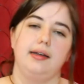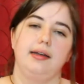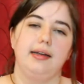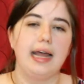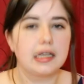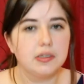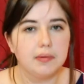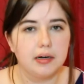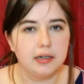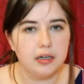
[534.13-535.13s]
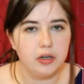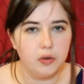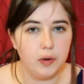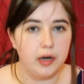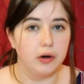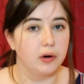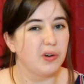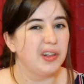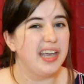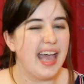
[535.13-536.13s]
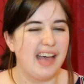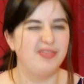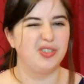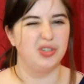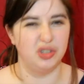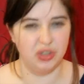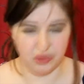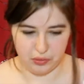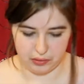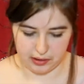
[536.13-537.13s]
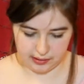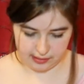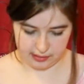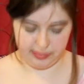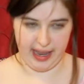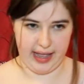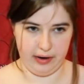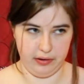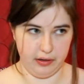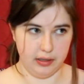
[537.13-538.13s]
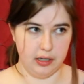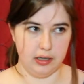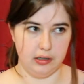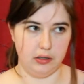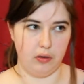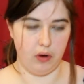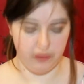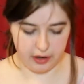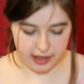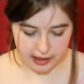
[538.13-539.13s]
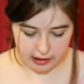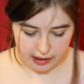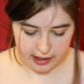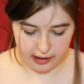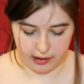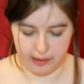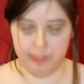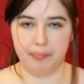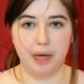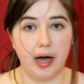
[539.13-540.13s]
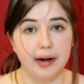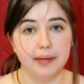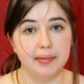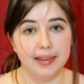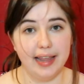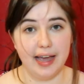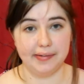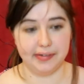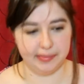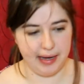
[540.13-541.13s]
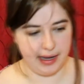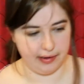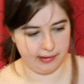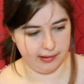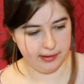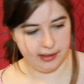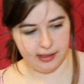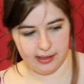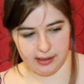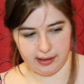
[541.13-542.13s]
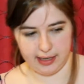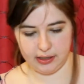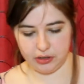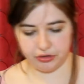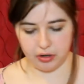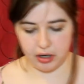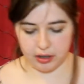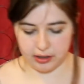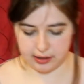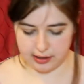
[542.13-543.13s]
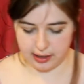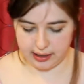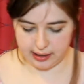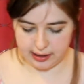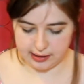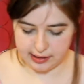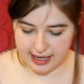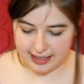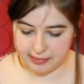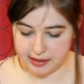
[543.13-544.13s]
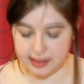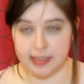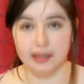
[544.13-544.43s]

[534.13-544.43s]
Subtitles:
Next we're gonna do an early afternoon panel. So over here in our bottom left panel, let's draw our sun. This time it's still